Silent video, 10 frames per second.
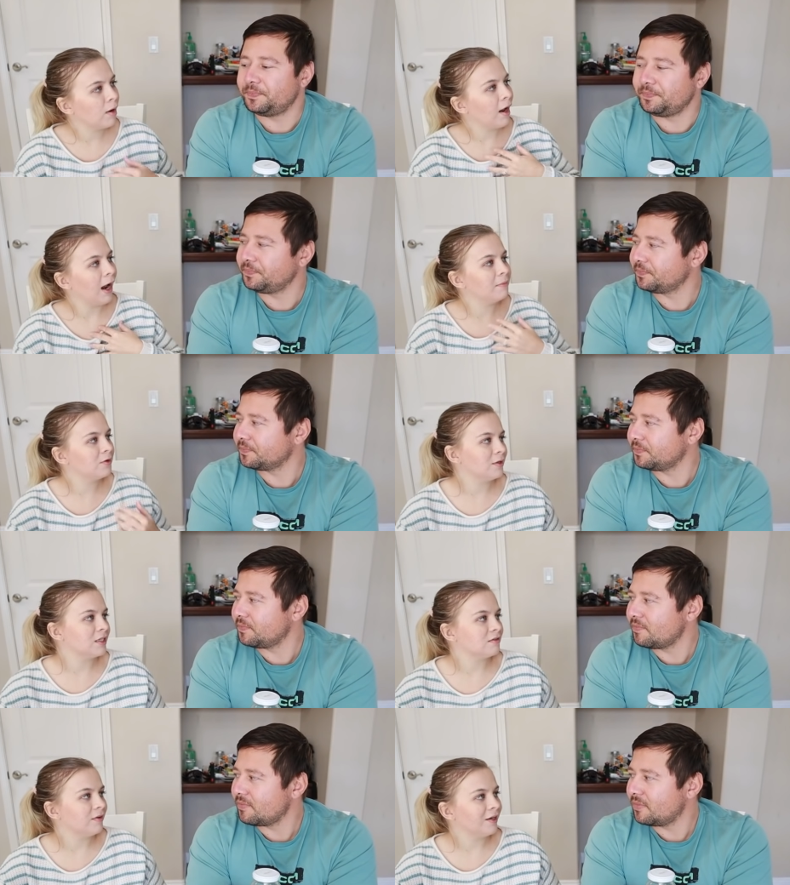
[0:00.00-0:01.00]
Speaker 1: why I'm doing
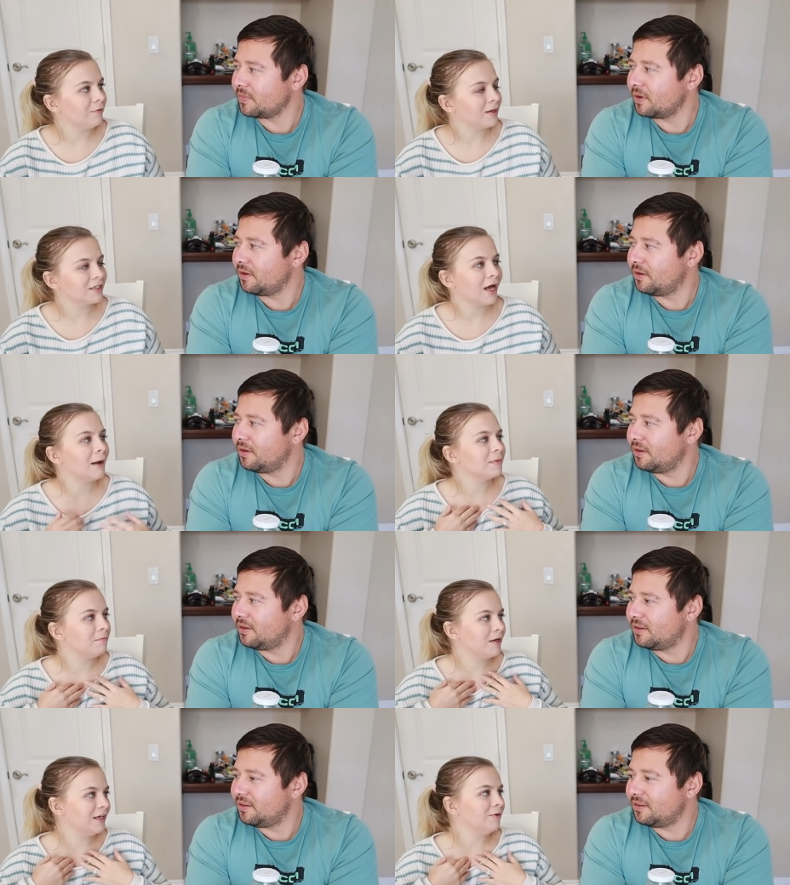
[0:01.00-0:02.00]
this video because I'm the
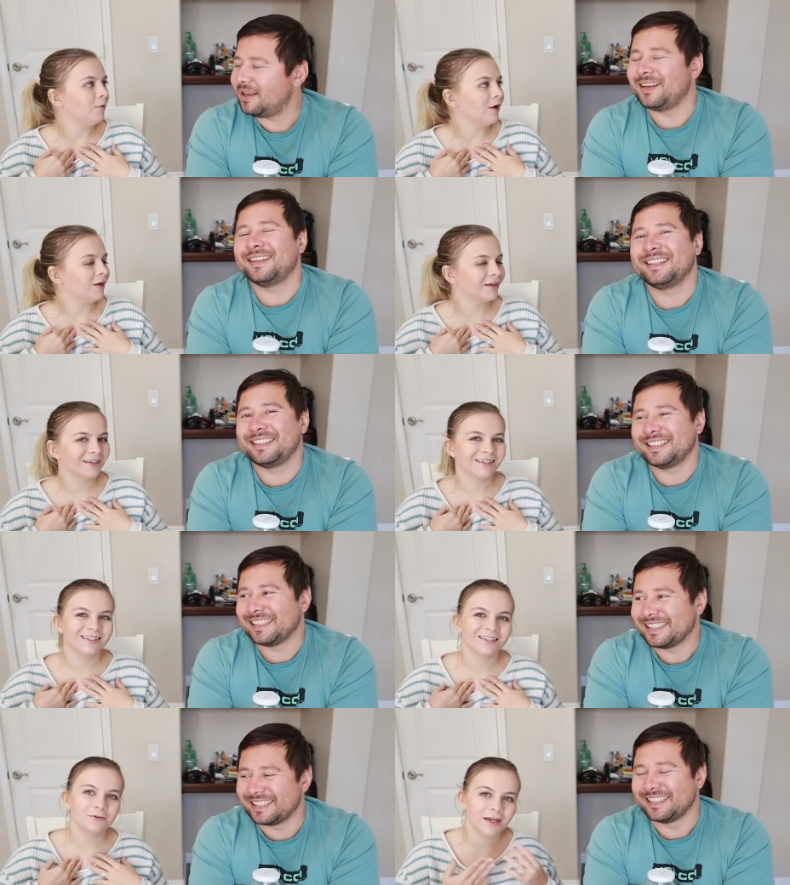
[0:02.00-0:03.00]
picky one.
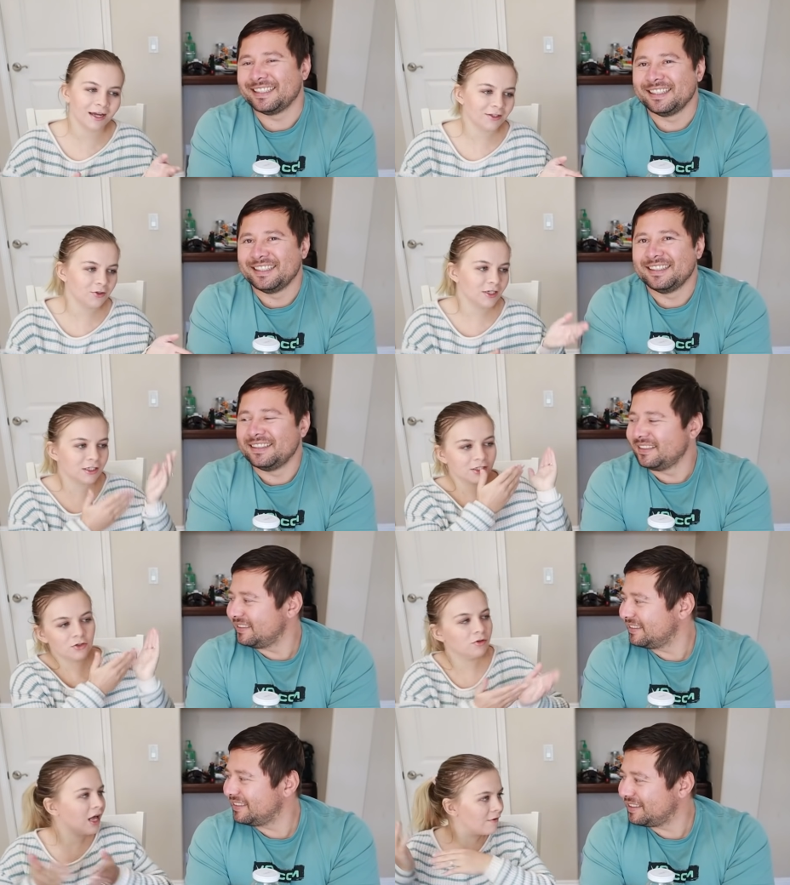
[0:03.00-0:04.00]
you can't do these because
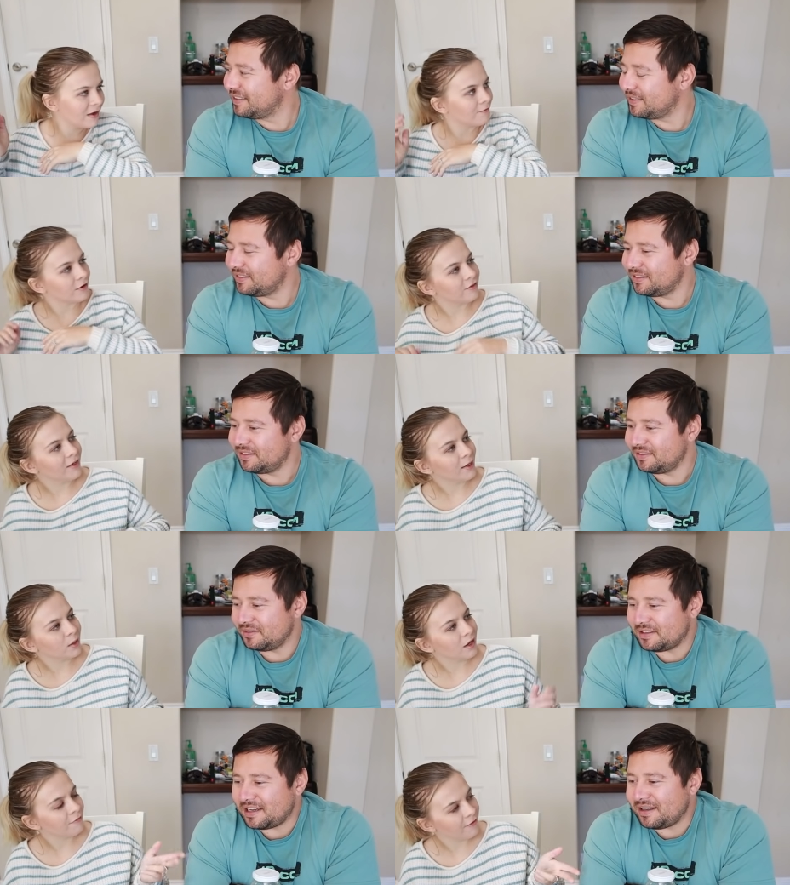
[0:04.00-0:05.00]
you love everything. It's
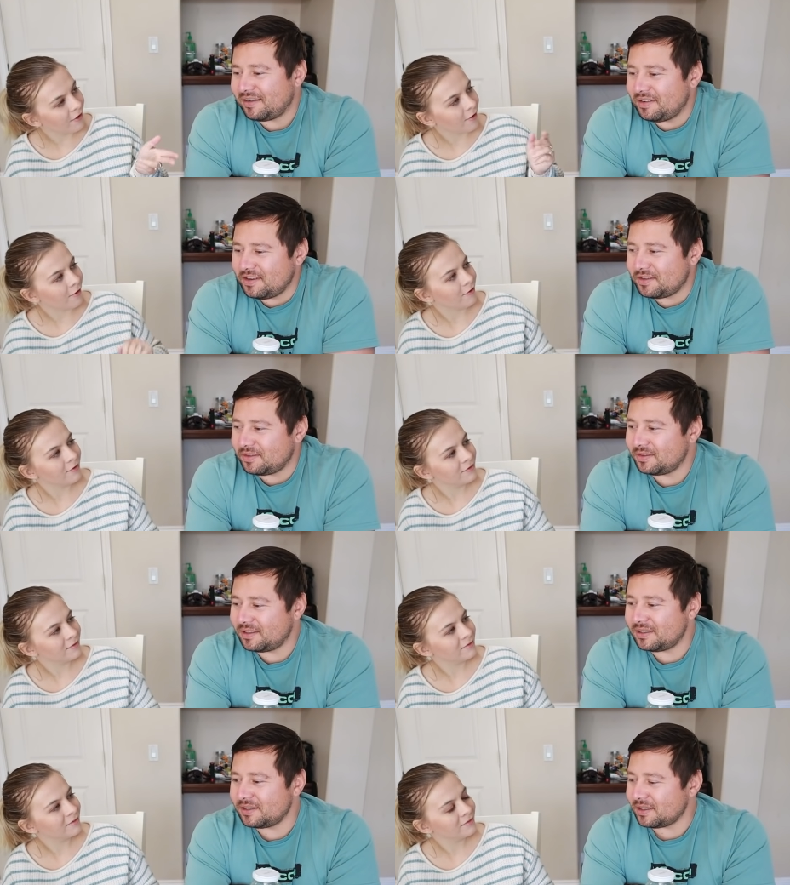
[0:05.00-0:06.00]
not I fair. Know.
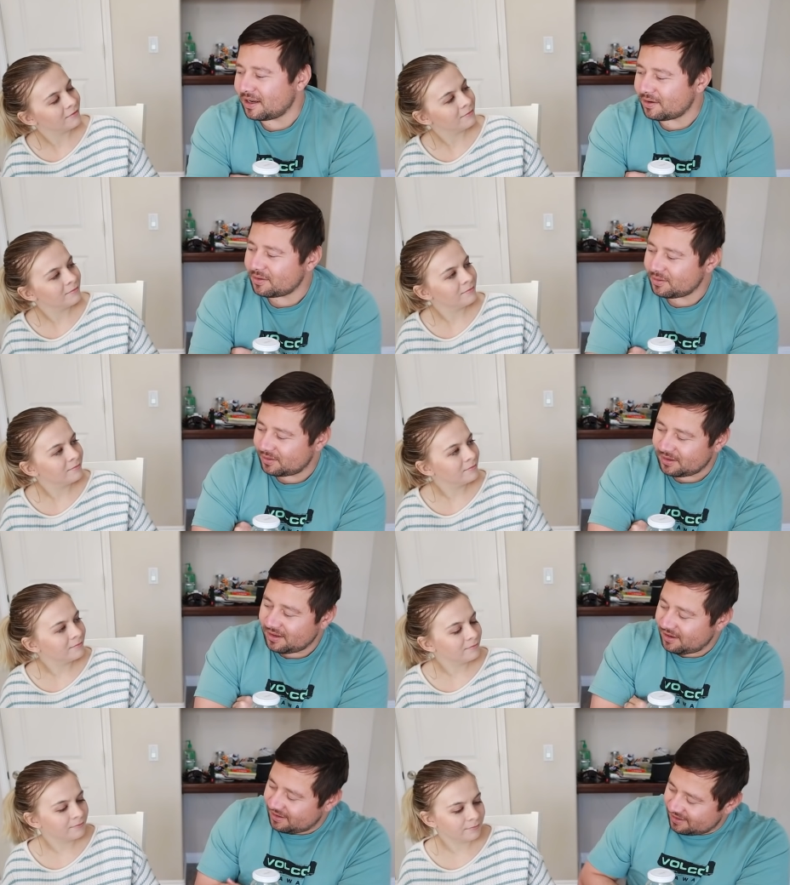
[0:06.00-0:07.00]
Speaker 2: This is how
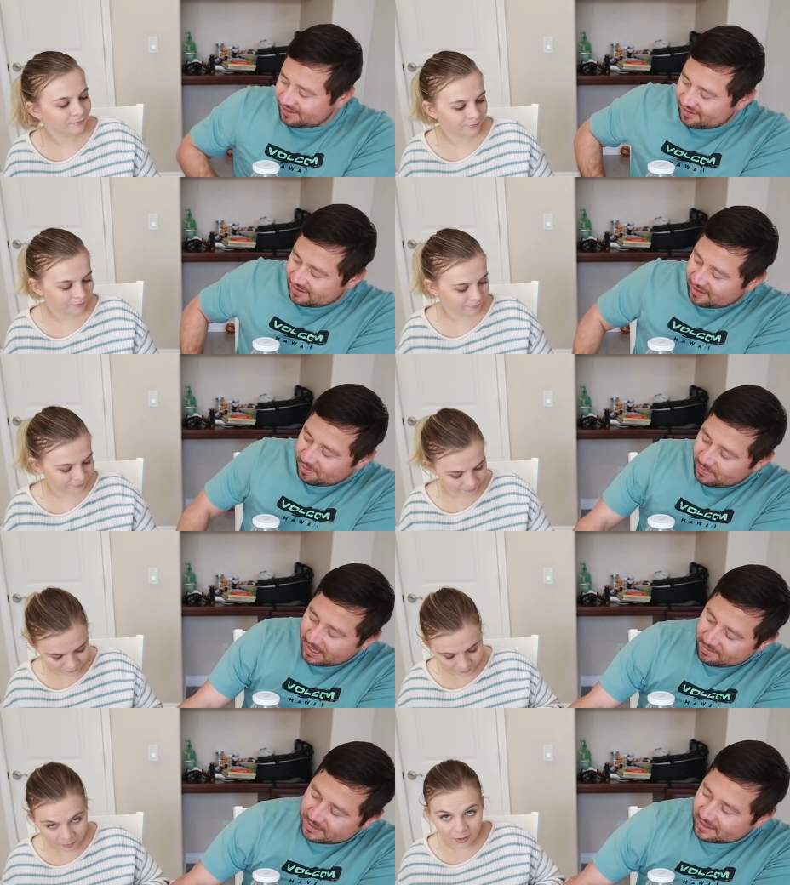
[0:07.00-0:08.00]
the little
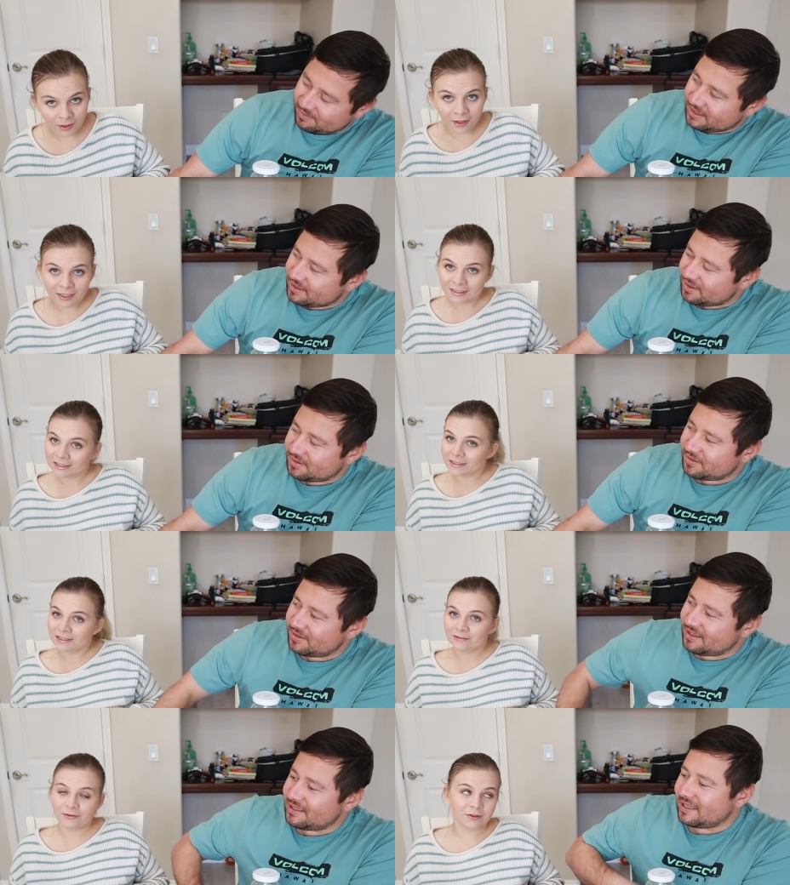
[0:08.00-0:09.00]
baby's gonna be too.
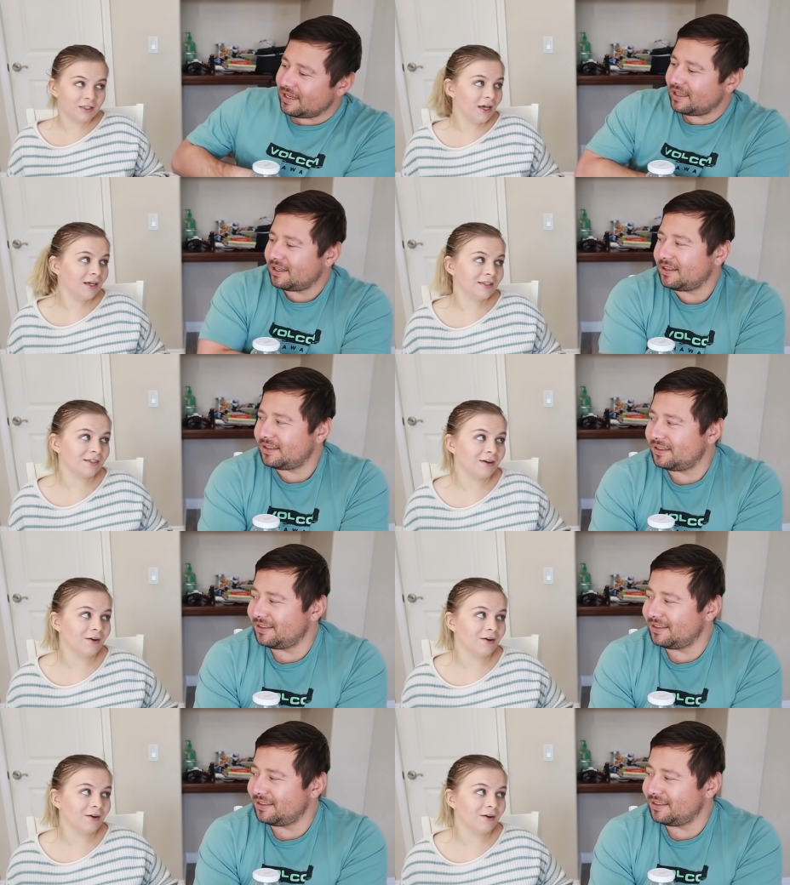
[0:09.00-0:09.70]
He's you not gonna, so.